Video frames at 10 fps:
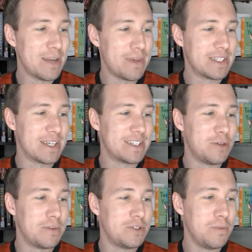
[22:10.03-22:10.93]
B says,
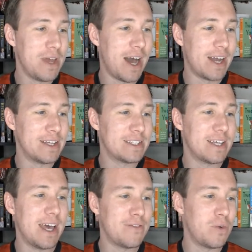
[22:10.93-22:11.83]
to be honest, I
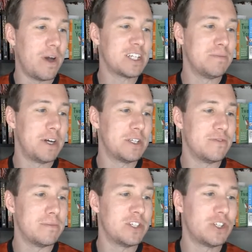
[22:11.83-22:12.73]
haven't watched much of
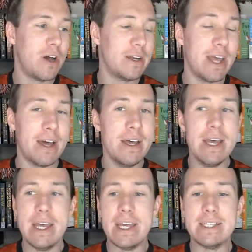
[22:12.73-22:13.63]
him, Sean. Yeah,
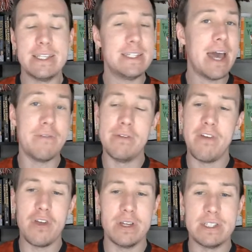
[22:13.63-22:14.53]
he's having a
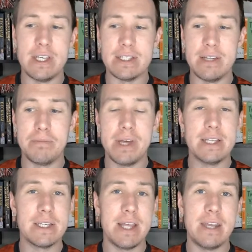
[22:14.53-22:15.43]
very good season. He
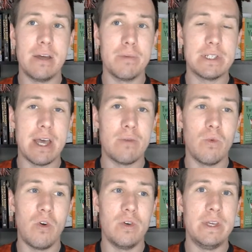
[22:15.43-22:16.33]
plays in that number 10
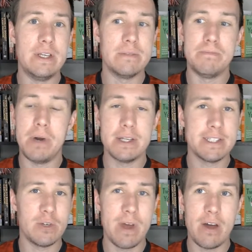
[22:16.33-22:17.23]
role. He is
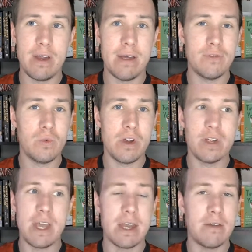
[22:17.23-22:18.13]
buzzing around everywhere,
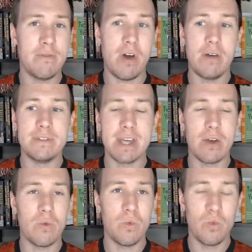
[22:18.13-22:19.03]
getting involved. He's got
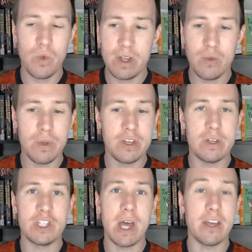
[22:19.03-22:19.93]
a really, really
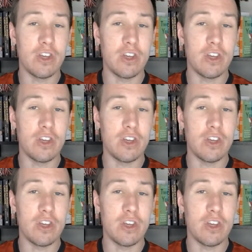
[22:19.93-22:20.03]
good shot.